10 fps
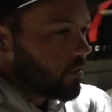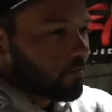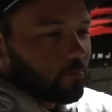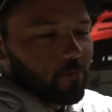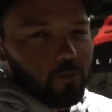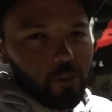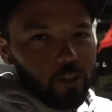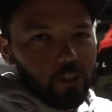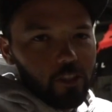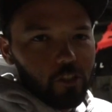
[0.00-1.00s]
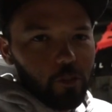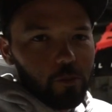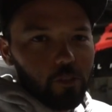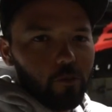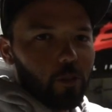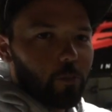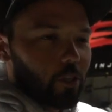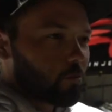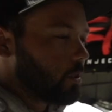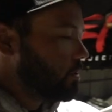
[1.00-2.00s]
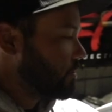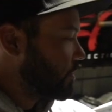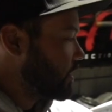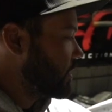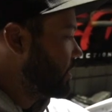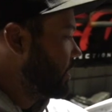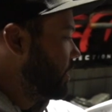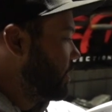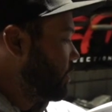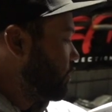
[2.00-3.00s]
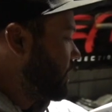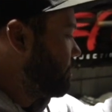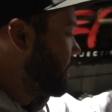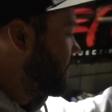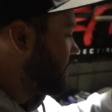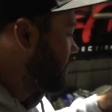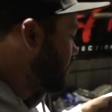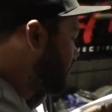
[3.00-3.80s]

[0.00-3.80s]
and all the description of what parts we use for it. We made